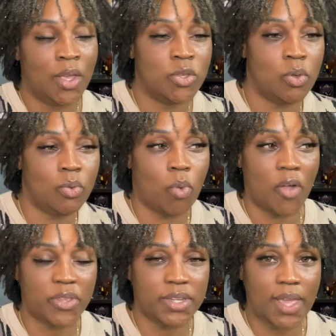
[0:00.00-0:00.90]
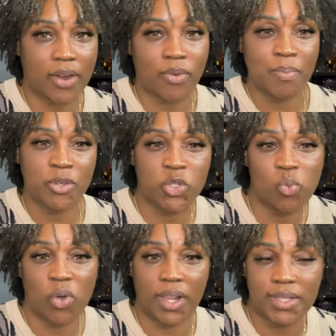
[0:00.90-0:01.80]
you want the daiquiri, but you
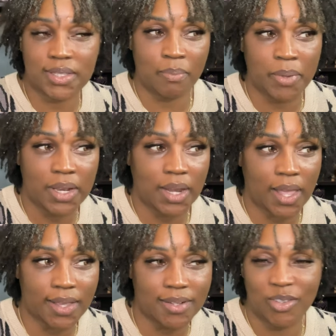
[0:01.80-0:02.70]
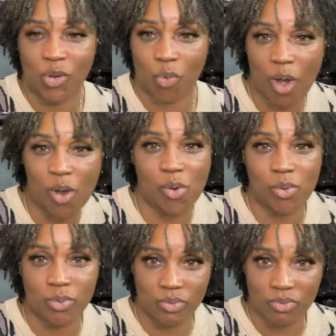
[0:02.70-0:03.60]
want it to be like grown,